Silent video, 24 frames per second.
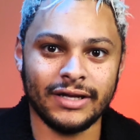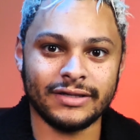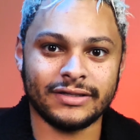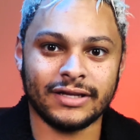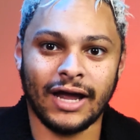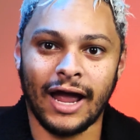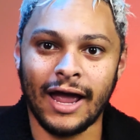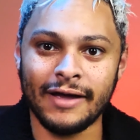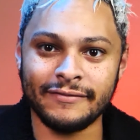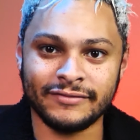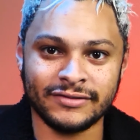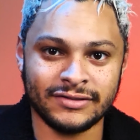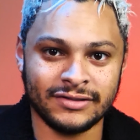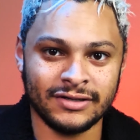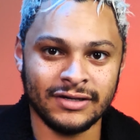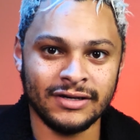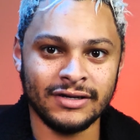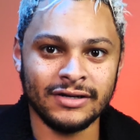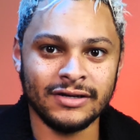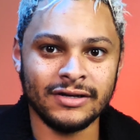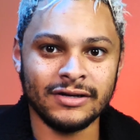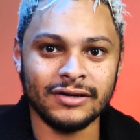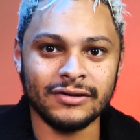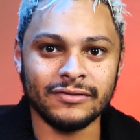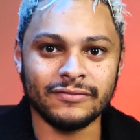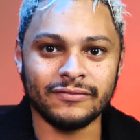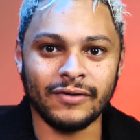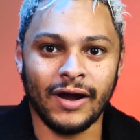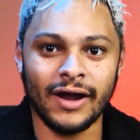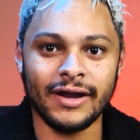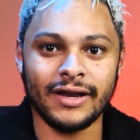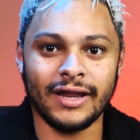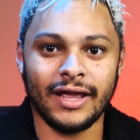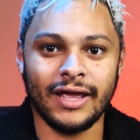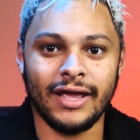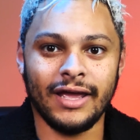It dives
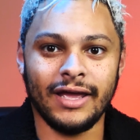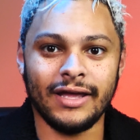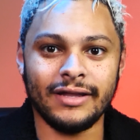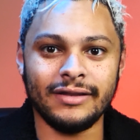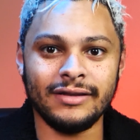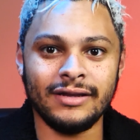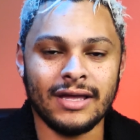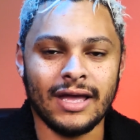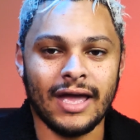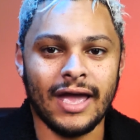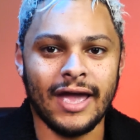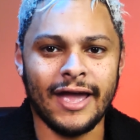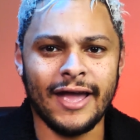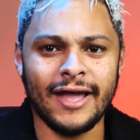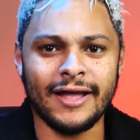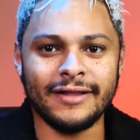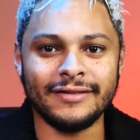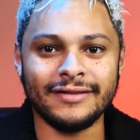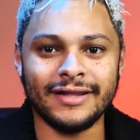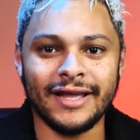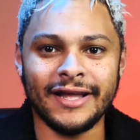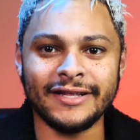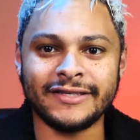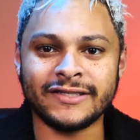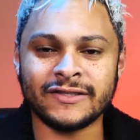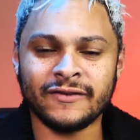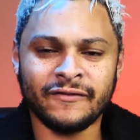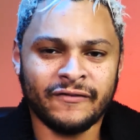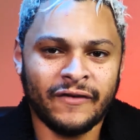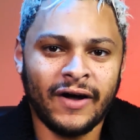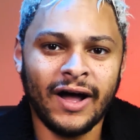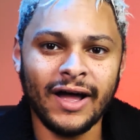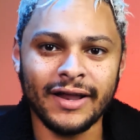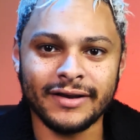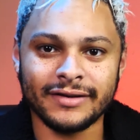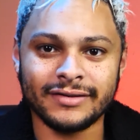right in, and it's
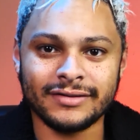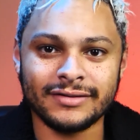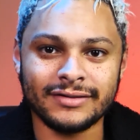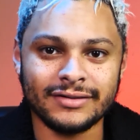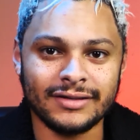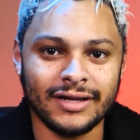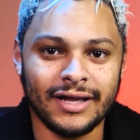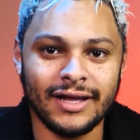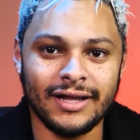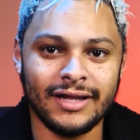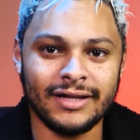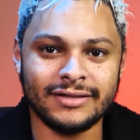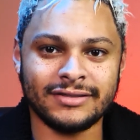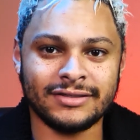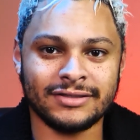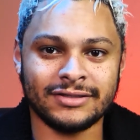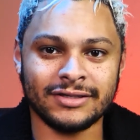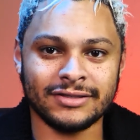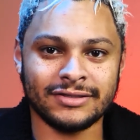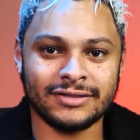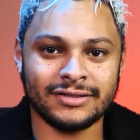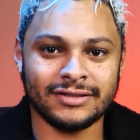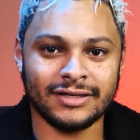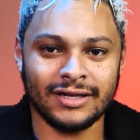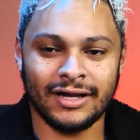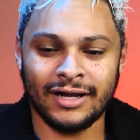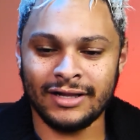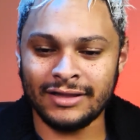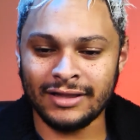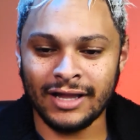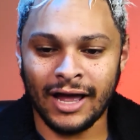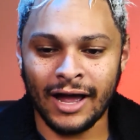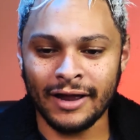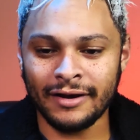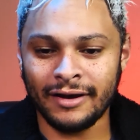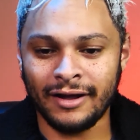fun. It's just a
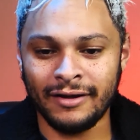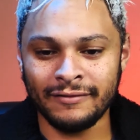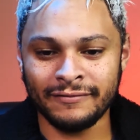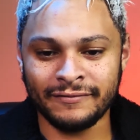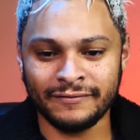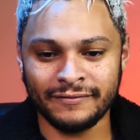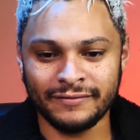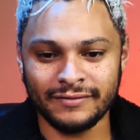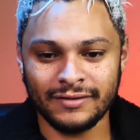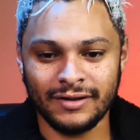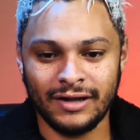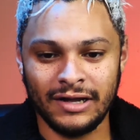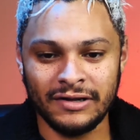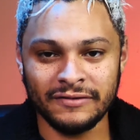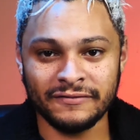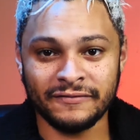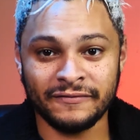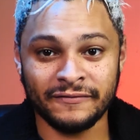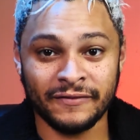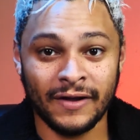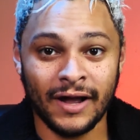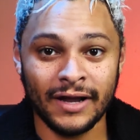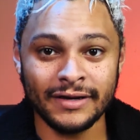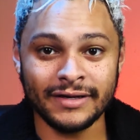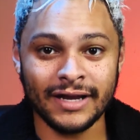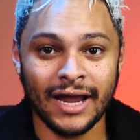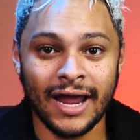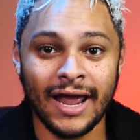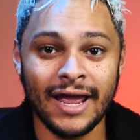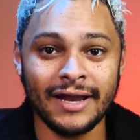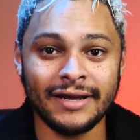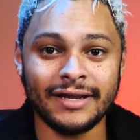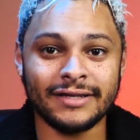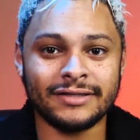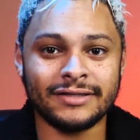lot of fun, and